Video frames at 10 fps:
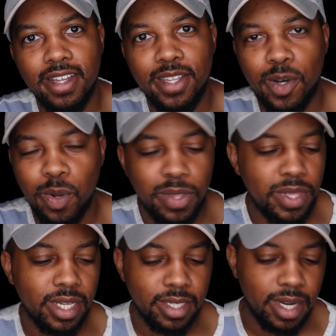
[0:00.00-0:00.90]
The only
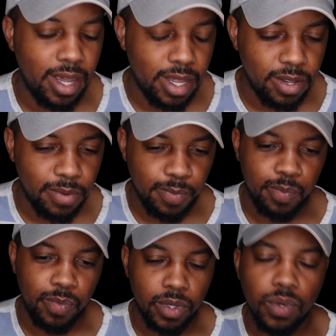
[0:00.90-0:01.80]
things that I
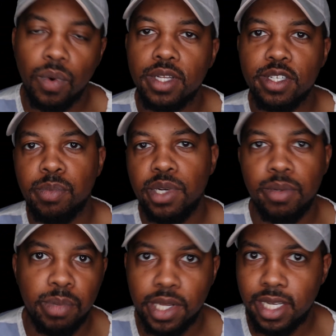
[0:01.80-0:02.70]
want to put
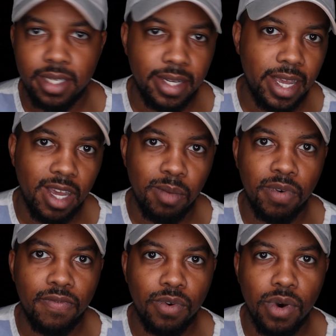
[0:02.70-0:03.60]
in place now
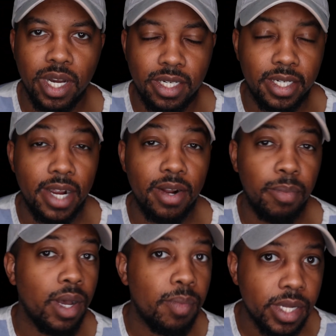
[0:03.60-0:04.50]
before I share it
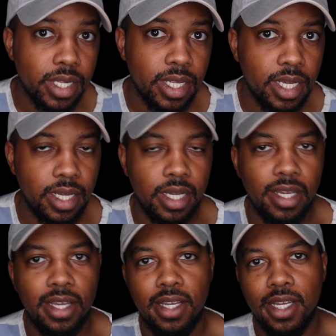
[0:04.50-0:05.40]
publicly,
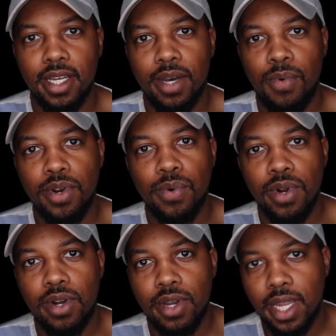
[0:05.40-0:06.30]
I want to
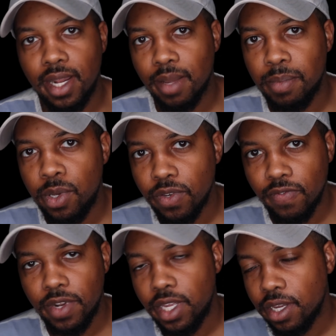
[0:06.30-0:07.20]
work on getting a music
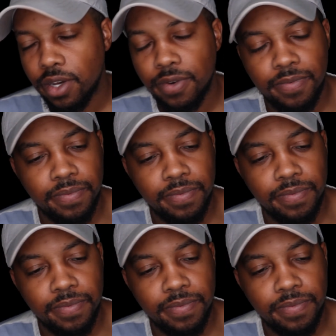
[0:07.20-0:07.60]
video,